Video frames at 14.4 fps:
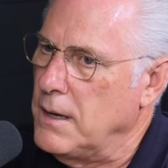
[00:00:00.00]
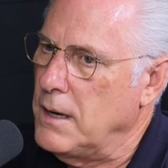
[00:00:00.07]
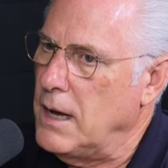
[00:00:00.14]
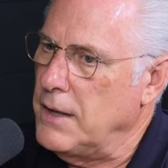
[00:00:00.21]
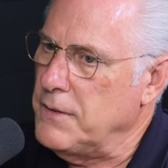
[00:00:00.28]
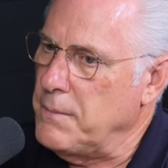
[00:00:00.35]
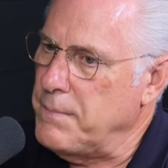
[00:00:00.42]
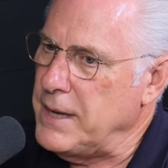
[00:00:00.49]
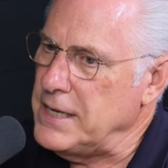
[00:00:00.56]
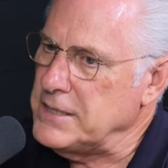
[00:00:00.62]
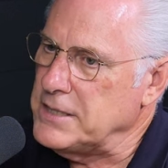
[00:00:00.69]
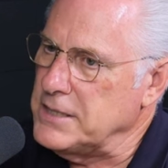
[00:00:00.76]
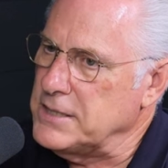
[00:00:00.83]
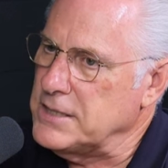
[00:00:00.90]
on the
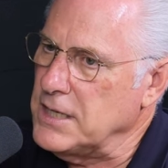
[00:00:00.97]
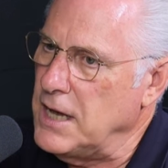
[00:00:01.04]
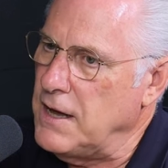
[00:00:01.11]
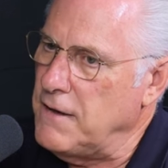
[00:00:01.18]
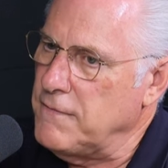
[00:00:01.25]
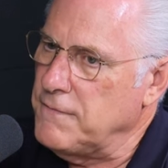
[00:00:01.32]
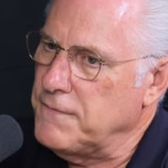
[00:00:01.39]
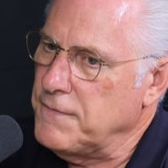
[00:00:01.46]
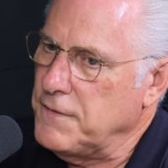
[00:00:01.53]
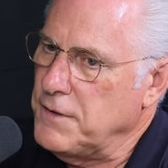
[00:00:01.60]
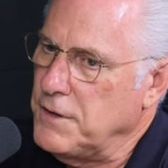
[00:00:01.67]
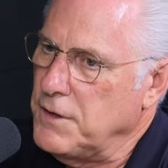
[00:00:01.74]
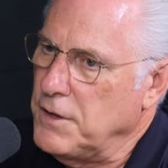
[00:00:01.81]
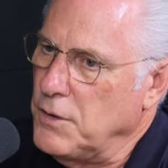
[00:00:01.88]
basis of
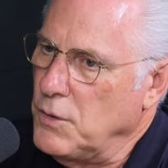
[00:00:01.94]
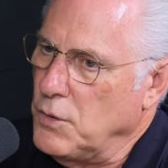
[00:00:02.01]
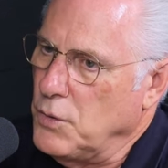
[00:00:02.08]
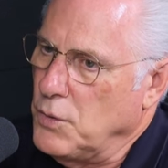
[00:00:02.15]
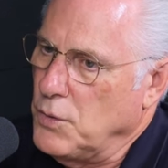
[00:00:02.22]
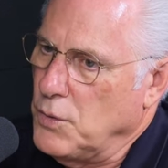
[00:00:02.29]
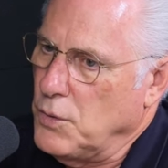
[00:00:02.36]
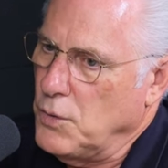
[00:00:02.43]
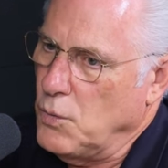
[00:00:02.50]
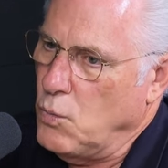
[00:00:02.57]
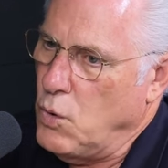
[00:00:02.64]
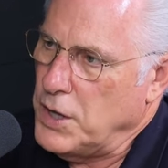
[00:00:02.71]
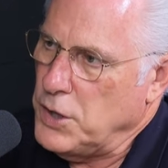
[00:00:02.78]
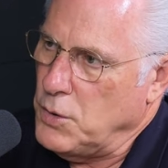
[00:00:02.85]

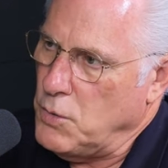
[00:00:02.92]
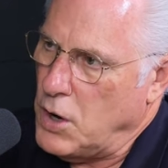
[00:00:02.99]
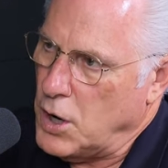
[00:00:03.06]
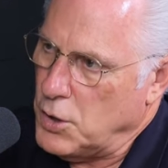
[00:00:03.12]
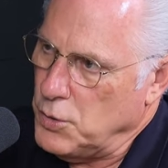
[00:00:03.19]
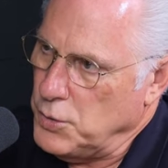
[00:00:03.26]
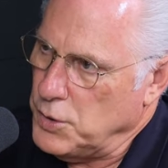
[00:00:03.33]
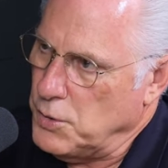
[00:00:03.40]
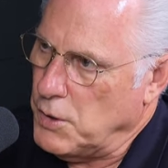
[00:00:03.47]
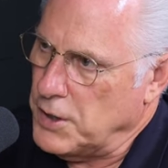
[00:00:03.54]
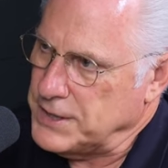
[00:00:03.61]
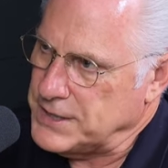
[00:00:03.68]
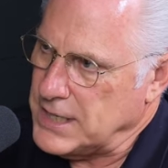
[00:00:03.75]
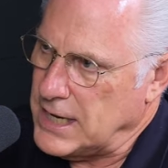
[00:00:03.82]
what you are, who you
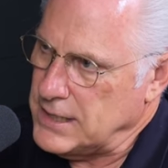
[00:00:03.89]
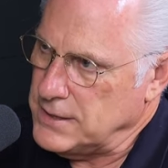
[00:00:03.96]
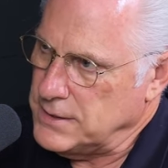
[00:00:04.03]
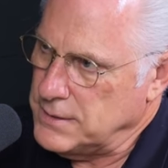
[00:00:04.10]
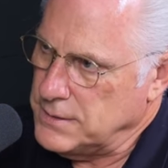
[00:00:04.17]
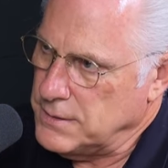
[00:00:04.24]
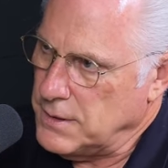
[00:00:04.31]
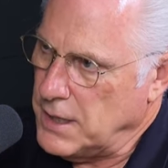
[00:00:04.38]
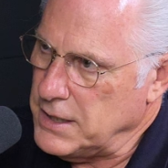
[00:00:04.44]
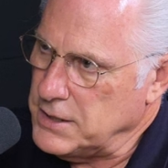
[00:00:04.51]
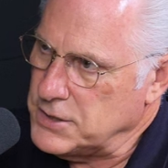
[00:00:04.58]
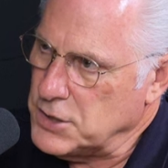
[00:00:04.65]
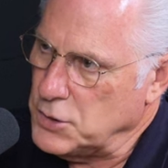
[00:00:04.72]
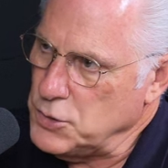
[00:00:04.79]
are inside,
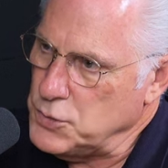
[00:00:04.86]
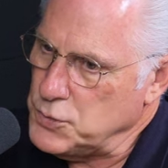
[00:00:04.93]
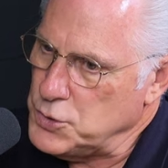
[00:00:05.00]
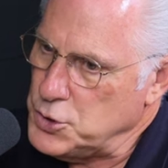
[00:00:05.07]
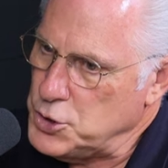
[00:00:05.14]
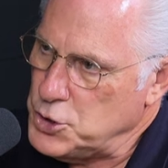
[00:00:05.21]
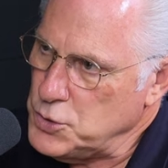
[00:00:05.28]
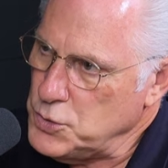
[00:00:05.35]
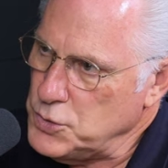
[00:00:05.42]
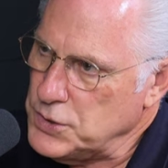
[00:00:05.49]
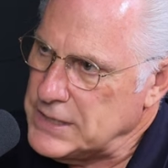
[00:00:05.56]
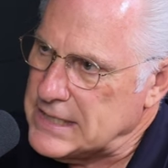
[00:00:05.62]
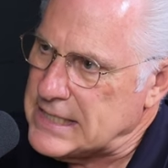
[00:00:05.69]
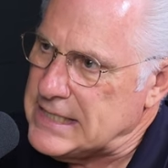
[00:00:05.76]
right? So you
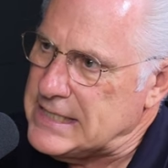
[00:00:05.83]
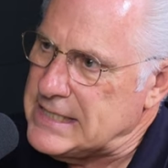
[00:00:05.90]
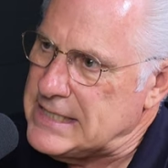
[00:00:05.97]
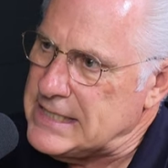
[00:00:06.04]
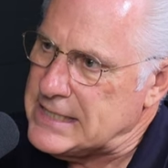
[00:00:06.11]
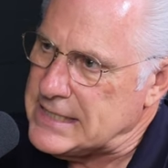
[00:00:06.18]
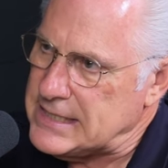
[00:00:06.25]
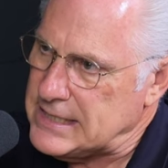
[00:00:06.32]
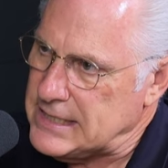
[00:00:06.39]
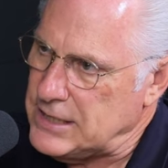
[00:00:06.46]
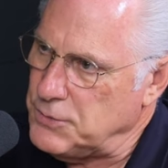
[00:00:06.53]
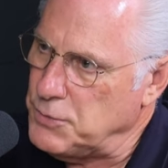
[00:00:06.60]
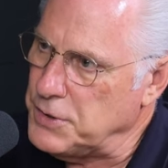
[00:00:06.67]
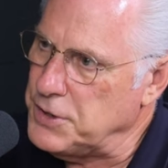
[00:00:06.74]
choose
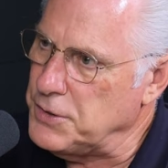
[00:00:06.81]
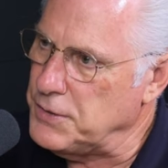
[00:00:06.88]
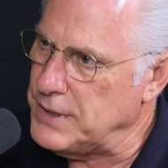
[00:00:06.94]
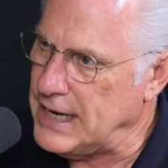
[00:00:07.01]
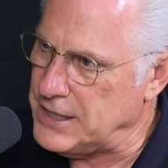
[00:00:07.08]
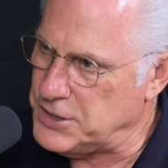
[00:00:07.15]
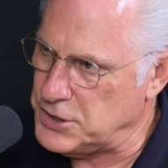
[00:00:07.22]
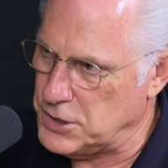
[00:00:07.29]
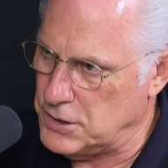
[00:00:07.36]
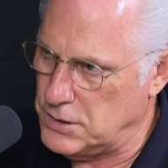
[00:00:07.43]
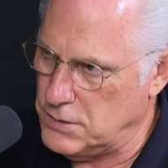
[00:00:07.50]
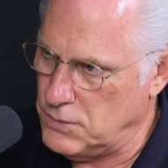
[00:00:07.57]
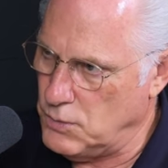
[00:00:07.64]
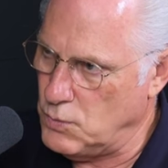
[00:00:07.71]
consistently with your nature
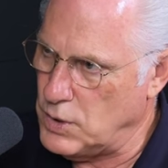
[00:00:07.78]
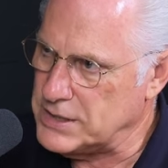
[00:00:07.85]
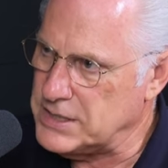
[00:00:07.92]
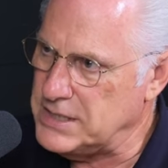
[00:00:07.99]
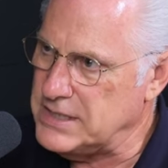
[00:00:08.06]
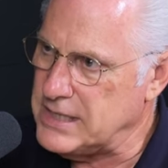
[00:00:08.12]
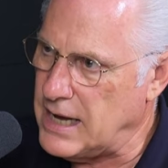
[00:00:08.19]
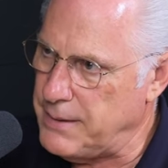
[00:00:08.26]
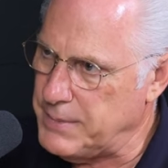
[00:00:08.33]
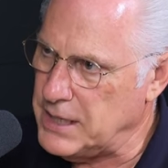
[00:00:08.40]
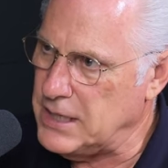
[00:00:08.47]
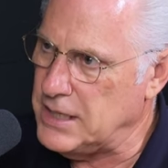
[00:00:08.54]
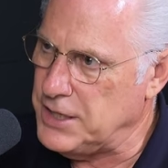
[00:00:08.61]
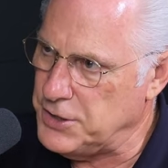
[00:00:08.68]
what's
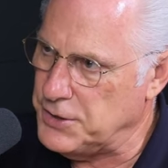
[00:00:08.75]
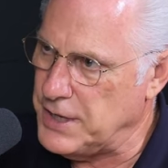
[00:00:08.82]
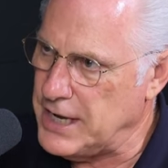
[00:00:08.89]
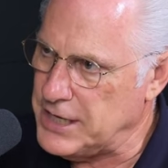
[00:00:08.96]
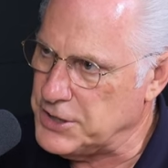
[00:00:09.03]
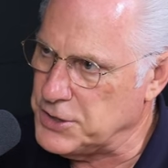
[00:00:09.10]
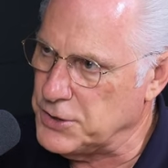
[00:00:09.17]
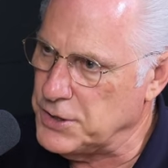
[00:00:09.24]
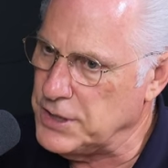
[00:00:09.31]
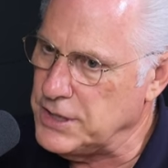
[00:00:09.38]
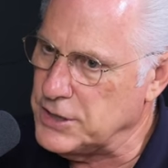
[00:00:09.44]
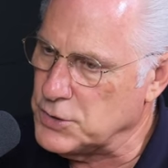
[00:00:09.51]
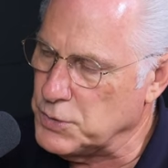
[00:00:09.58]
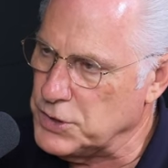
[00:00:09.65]
dominant in your nature
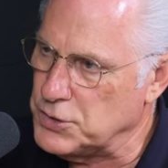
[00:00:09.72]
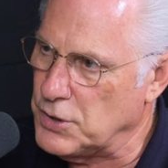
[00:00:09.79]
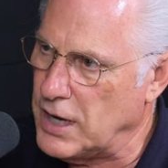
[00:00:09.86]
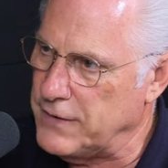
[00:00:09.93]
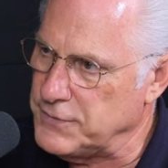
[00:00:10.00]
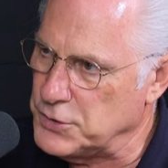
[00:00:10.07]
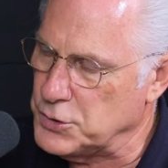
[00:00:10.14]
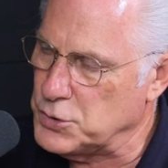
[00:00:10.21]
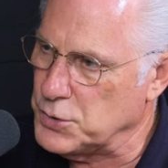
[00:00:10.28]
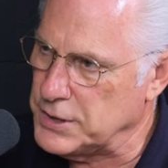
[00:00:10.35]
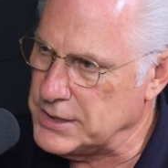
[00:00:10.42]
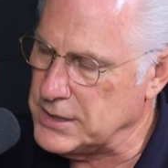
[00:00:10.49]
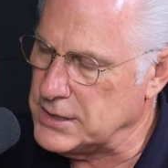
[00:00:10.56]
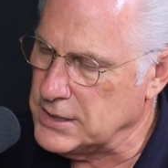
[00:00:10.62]
is what drives your
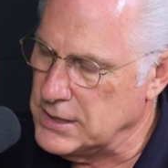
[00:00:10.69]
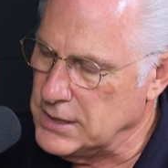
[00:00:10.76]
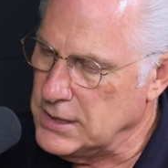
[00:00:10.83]
choices.